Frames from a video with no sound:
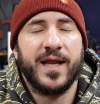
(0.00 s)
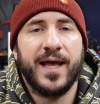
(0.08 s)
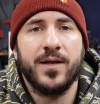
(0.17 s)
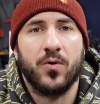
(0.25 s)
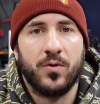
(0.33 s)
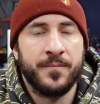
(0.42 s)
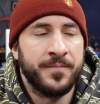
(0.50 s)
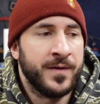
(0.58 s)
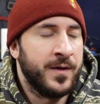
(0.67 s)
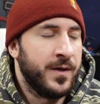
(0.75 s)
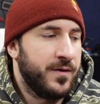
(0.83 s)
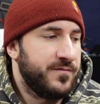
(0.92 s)
handle
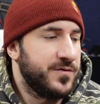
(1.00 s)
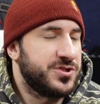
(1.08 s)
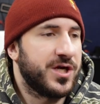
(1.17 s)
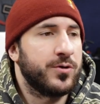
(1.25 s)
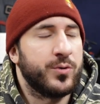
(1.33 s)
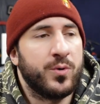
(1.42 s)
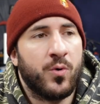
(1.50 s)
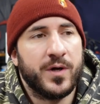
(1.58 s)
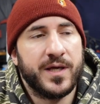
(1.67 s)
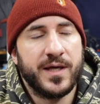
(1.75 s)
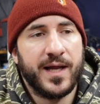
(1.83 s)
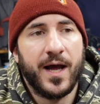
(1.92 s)
if you generally want
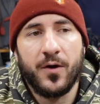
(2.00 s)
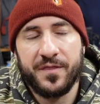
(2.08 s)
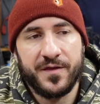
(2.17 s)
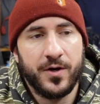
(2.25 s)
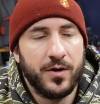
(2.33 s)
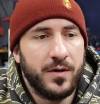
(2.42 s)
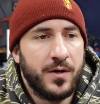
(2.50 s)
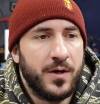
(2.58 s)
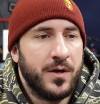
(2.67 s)
to get healthier,